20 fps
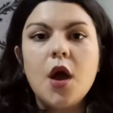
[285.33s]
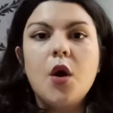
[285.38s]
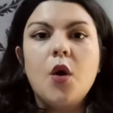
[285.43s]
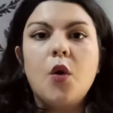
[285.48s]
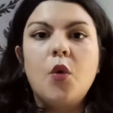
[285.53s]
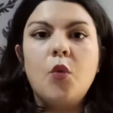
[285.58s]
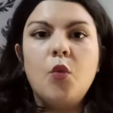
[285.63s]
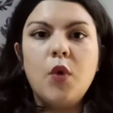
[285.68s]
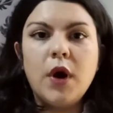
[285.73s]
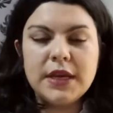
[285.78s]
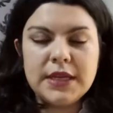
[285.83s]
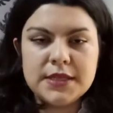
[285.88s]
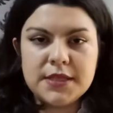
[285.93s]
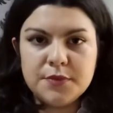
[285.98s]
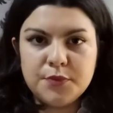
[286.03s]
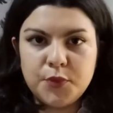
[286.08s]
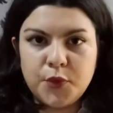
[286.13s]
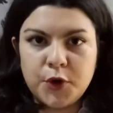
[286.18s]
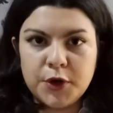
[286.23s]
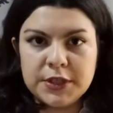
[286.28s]
What is
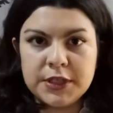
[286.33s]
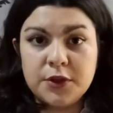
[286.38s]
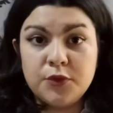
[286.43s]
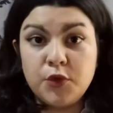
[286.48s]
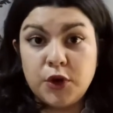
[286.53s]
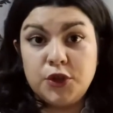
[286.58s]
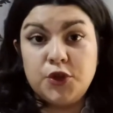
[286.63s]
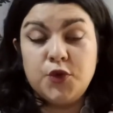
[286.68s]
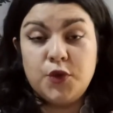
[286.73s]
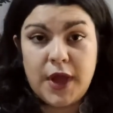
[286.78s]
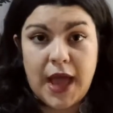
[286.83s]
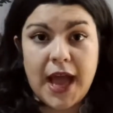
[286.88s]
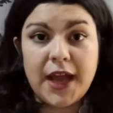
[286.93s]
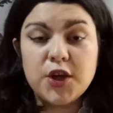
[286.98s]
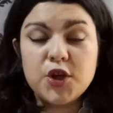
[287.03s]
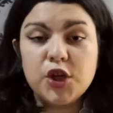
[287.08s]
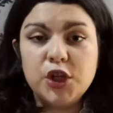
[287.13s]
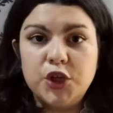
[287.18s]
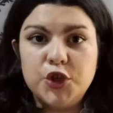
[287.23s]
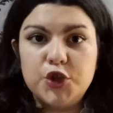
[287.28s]
important, what you
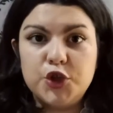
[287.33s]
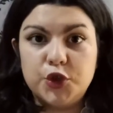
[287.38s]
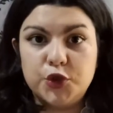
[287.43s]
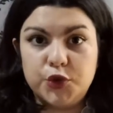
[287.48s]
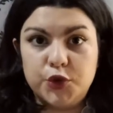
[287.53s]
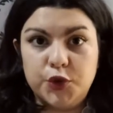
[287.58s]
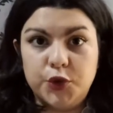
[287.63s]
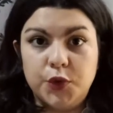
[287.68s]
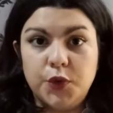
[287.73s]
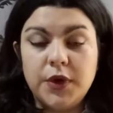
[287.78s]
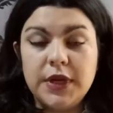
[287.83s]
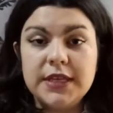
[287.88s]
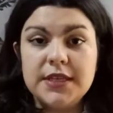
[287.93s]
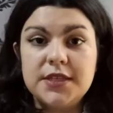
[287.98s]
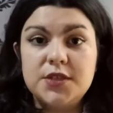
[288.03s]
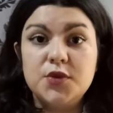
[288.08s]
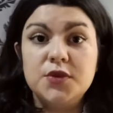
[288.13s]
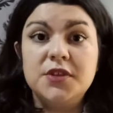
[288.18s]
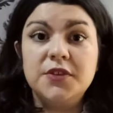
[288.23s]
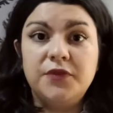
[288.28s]
actually should do, is
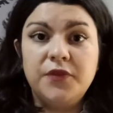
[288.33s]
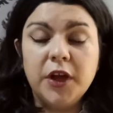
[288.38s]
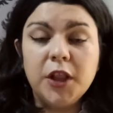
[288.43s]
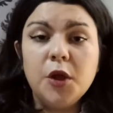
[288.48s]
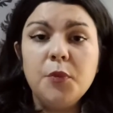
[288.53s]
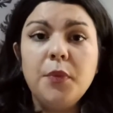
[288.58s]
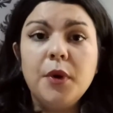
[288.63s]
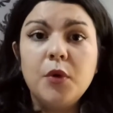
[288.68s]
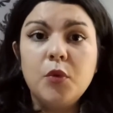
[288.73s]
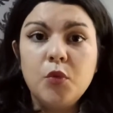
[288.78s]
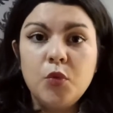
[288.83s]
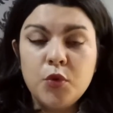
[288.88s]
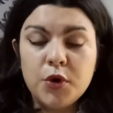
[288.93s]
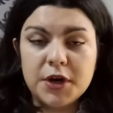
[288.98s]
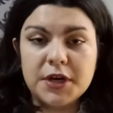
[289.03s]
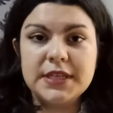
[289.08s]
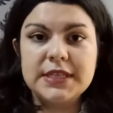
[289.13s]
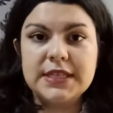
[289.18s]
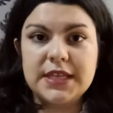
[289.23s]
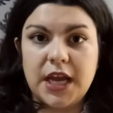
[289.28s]
to develop a
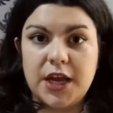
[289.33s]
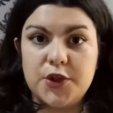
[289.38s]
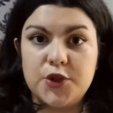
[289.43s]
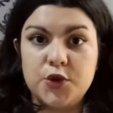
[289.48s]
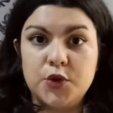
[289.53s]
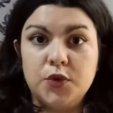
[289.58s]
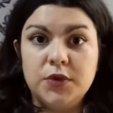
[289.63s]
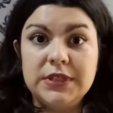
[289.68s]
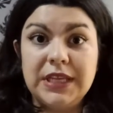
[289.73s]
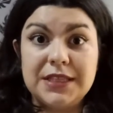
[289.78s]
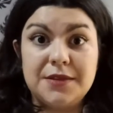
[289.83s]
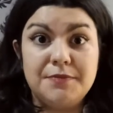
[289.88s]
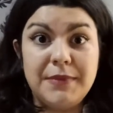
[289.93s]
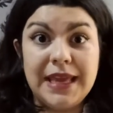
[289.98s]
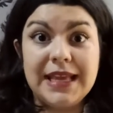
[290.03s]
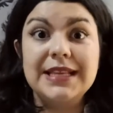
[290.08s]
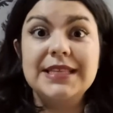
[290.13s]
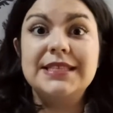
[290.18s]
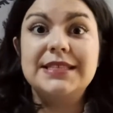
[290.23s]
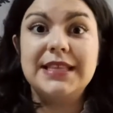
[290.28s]
work schedule that
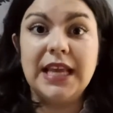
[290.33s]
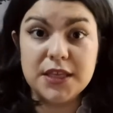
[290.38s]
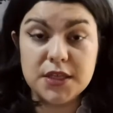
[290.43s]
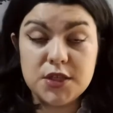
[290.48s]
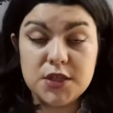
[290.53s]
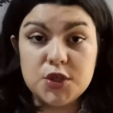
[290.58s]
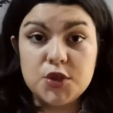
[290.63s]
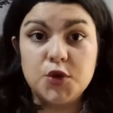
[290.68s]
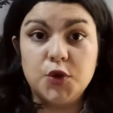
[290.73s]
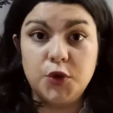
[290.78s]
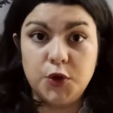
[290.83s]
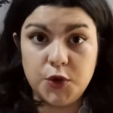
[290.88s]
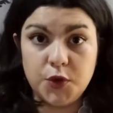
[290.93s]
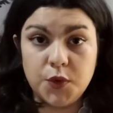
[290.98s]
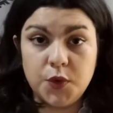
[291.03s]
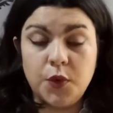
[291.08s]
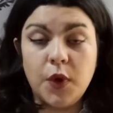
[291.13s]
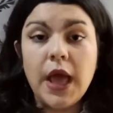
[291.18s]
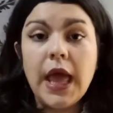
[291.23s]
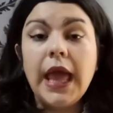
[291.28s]
makes sense to
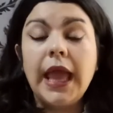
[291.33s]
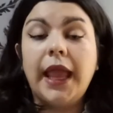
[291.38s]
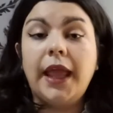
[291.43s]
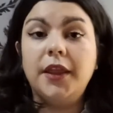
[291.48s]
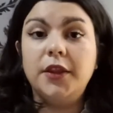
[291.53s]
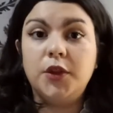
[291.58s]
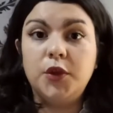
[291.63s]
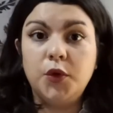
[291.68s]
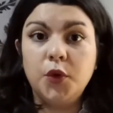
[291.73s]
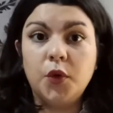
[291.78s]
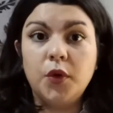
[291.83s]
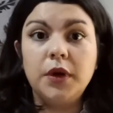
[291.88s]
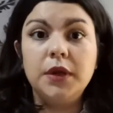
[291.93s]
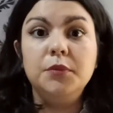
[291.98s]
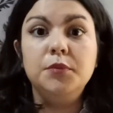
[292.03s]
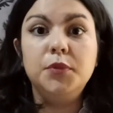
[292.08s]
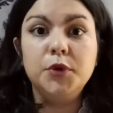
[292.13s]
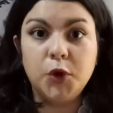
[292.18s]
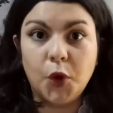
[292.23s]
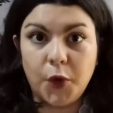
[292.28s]
you and your
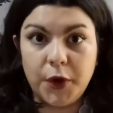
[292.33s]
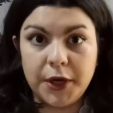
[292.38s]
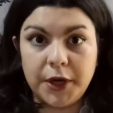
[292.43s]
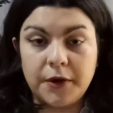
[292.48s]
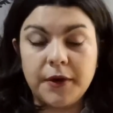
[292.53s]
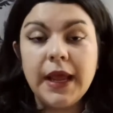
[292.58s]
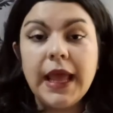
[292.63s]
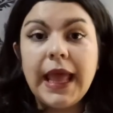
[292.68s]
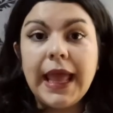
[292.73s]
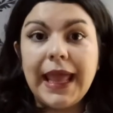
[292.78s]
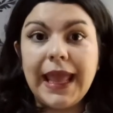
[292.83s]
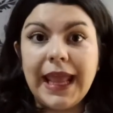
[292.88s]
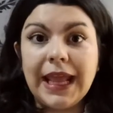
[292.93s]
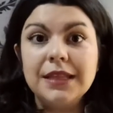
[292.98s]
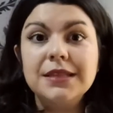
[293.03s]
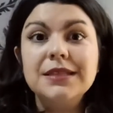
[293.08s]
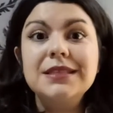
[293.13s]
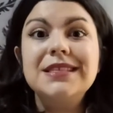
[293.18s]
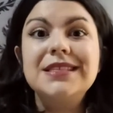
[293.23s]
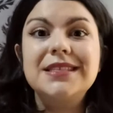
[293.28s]
employer,
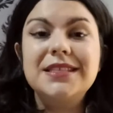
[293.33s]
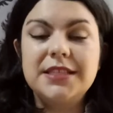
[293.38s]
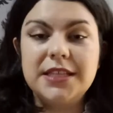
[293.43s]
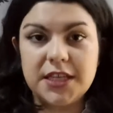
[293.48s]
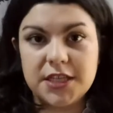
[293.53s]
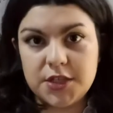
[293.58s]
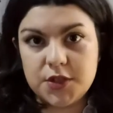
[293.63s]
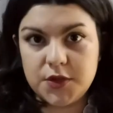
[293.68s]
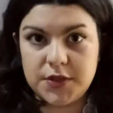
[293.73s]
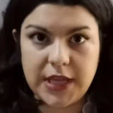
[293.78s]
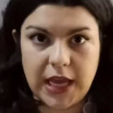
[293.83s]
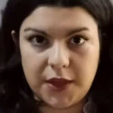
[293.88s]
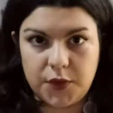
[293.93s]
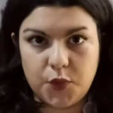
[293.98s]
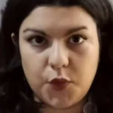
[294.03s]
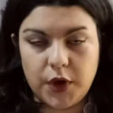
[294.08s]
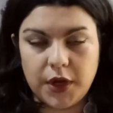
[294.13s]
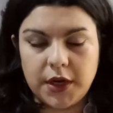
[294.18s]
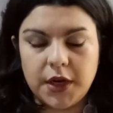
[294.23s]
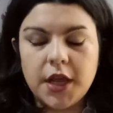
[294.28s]
and stick to that
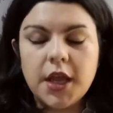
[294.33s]
one.